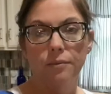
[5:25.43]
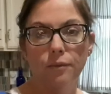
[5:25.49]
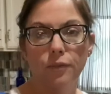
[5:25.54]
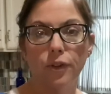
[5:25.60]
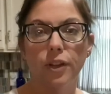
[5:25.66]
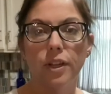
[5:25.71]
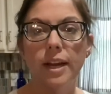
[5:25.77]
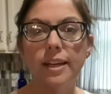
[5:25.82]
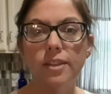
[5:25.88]

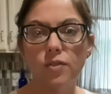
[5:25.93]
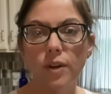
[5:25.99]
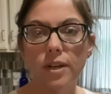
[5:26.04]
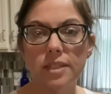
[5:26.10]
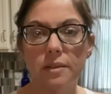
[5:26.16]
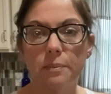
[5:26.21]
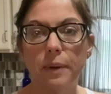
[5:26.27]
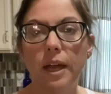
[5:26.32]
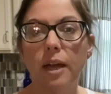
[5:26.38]
for the next
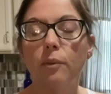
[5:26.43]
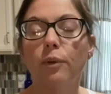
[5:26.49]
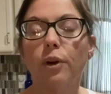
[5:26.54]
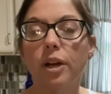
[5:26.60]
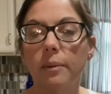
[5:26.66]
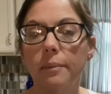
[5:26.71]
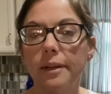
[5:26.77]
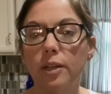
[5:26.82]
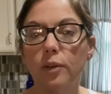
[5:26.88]
recipe, we're
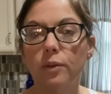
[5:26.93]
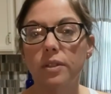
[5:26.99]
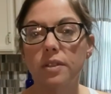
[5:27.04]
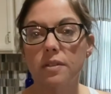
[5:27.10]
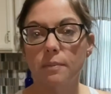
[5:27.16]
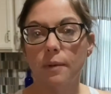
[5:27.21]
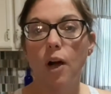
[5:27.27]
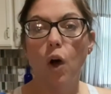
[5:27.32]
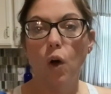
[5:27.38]
gonna be doing
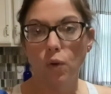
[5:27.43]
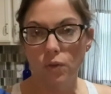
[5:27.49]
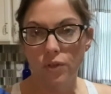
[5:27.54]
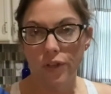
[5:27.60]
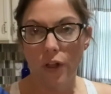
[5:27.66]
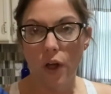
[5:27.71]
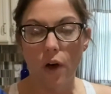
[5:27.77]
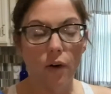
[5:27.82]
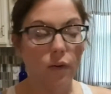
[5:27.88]
some
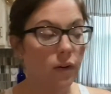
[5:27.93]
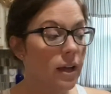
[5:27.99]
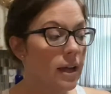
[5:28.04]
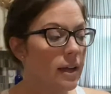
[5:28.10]
coleslaw.